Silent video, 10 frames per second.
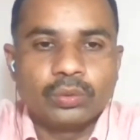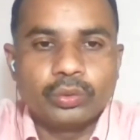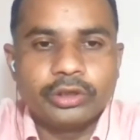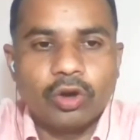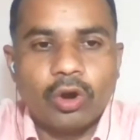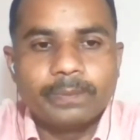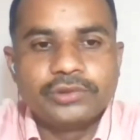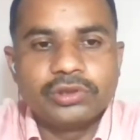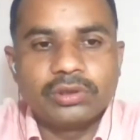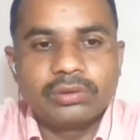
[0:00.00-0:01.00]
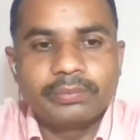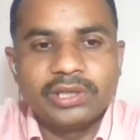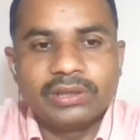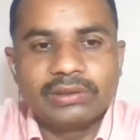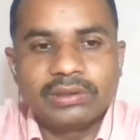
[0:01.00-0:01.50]
we observe
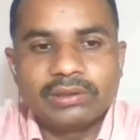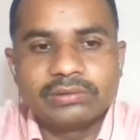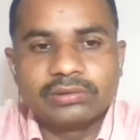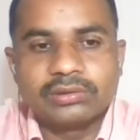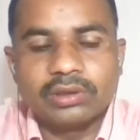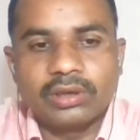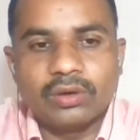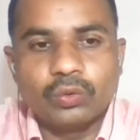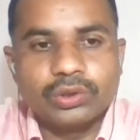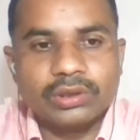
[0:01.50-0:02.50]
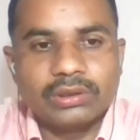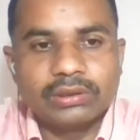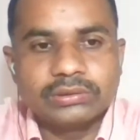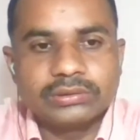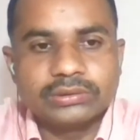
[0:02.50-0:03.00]
many things around
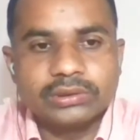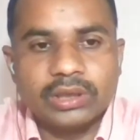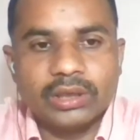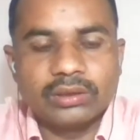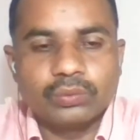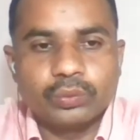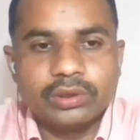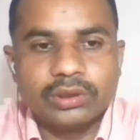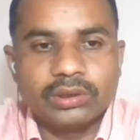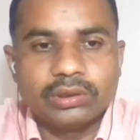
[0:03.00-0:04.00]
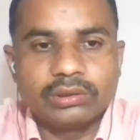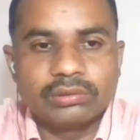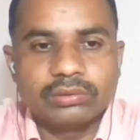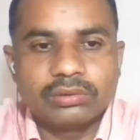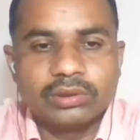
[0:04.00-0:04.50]
us and we